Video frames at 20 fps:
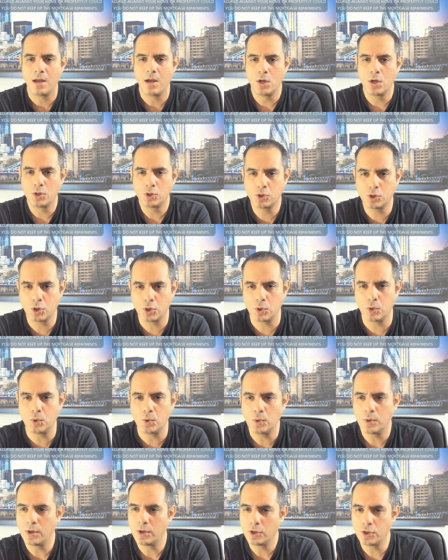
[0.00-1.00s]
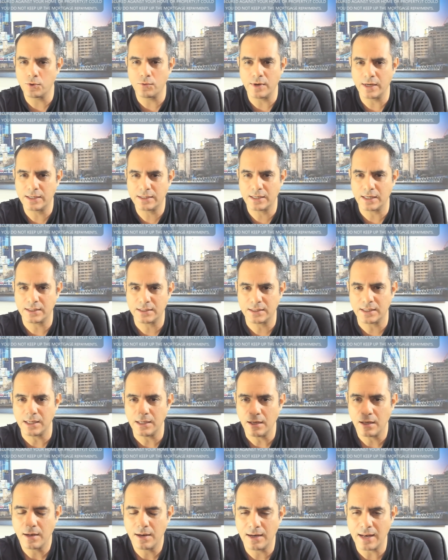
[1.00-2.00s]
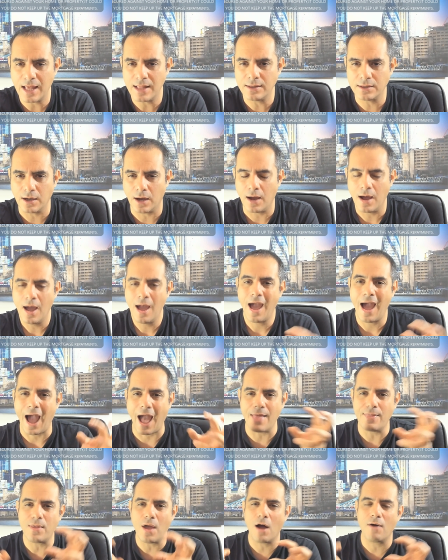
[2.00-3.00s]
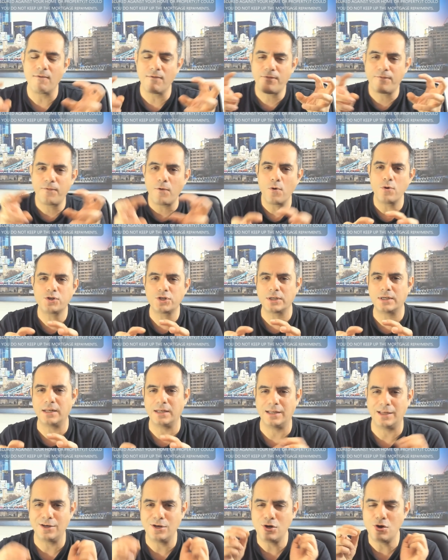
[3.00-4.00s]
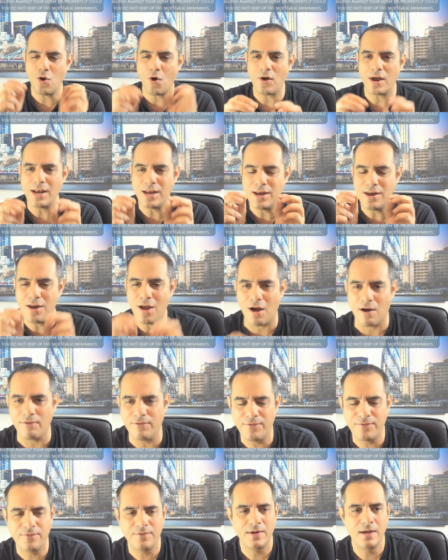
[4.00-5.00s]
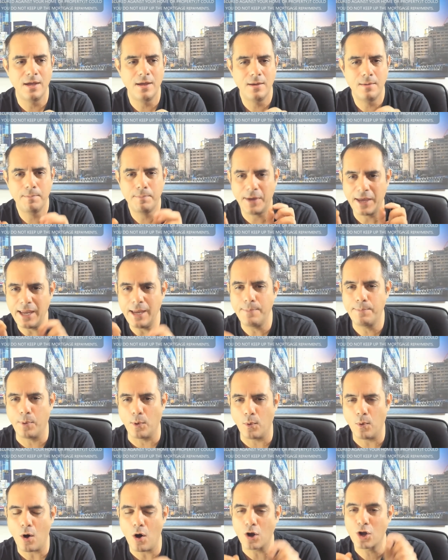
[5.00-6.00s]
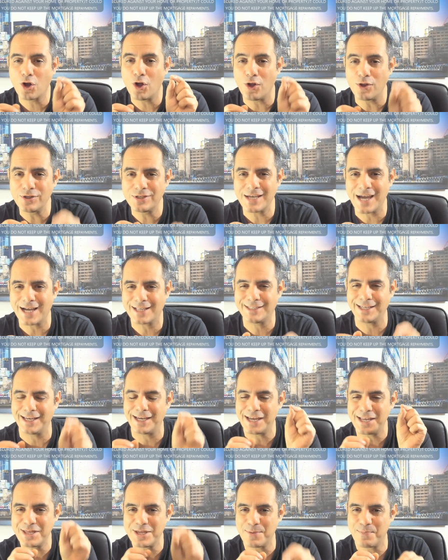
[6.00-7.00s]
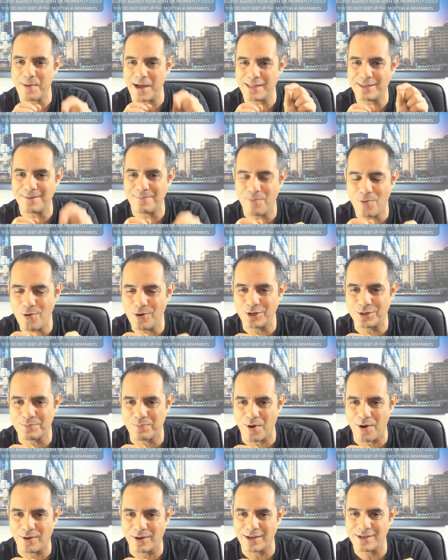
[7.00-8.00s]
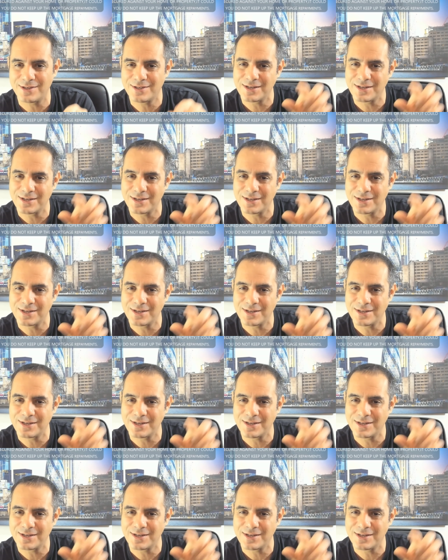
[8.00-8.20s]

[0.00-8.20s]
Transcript: to your existing lender? And unfortunately, not enough people are contacting independent mortgage brokers